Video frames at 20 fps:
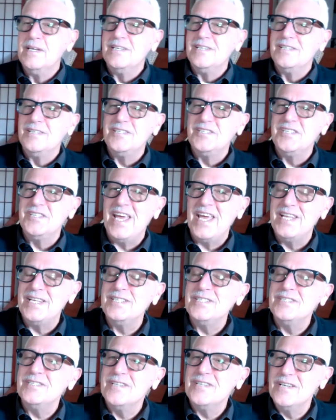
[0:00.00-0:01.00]

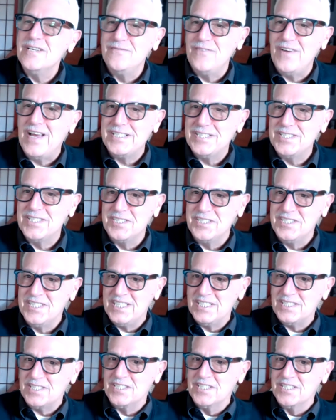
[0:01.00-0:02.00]
Shannon advises
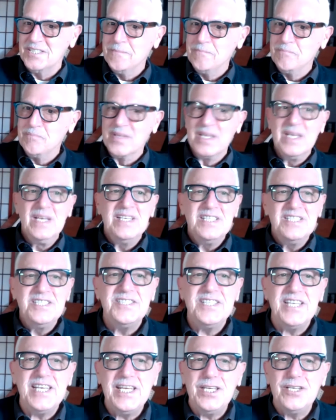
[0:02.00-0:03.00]
this:
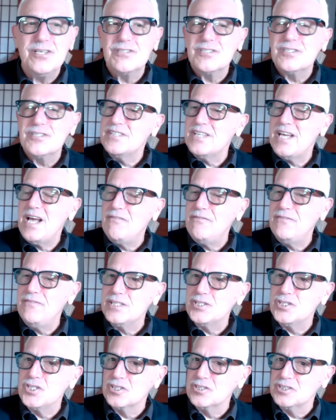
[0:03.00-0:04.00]
see yourself
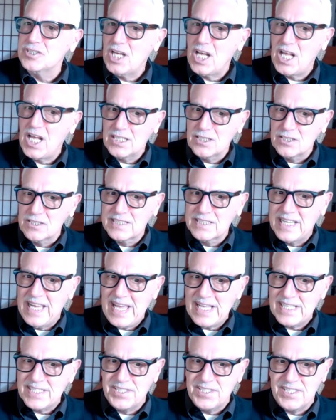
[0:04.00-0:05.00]
as your dog or
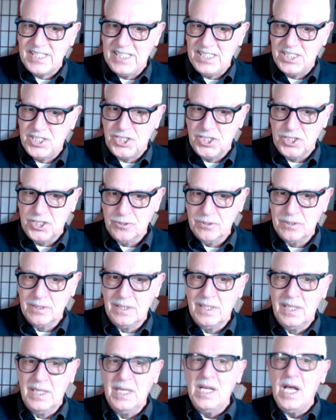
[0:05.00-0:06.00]
cat sees you.
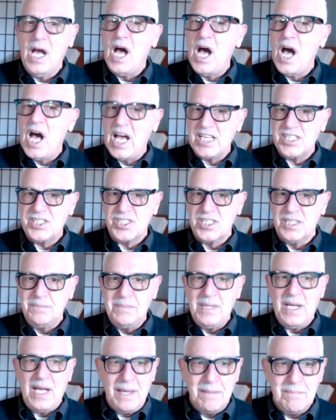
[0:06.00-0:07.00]

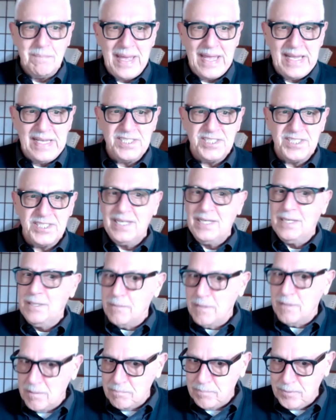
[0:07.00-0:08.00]
Awesome, amazing,
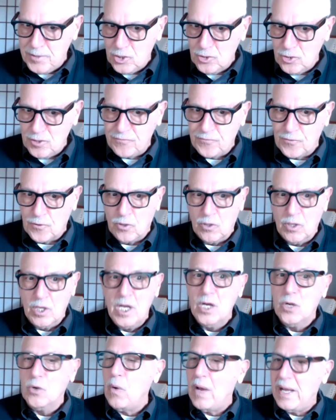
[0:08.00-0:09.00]
beautiful,
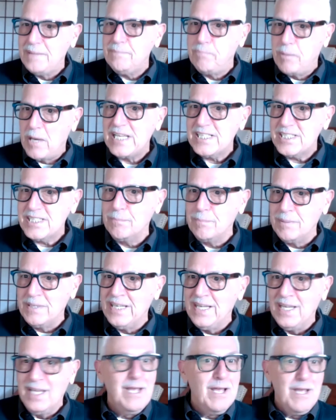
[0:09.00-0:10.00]
quite
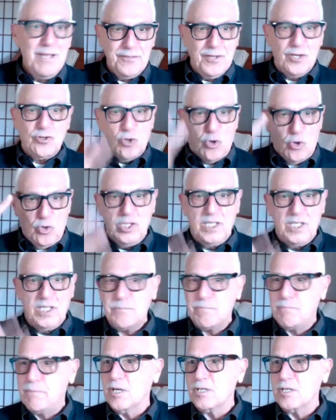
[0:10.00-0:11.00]
possibly the
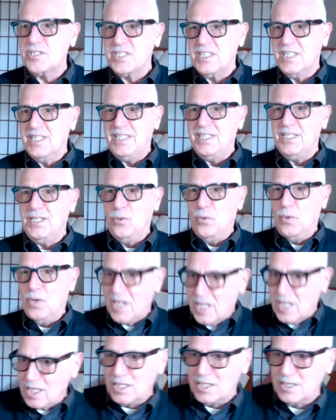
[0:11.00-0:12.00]
coolest person in the
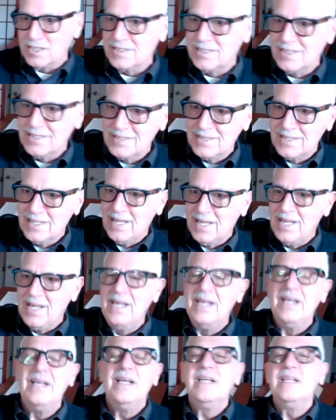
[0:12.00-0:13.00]
world.
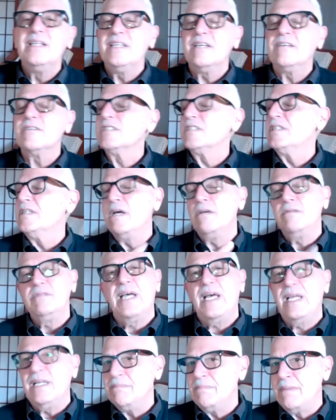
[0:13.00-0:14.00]
There's no
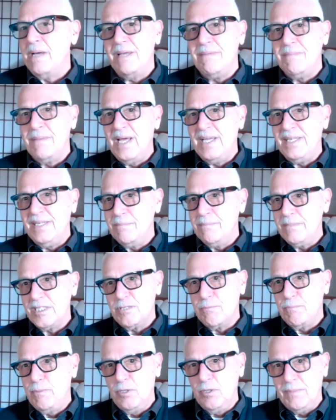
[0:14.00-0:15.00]
doubt in my mind that Miss
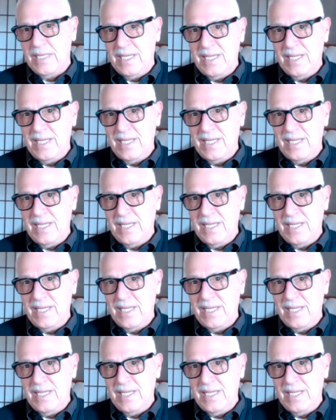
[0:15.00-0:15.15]
Puma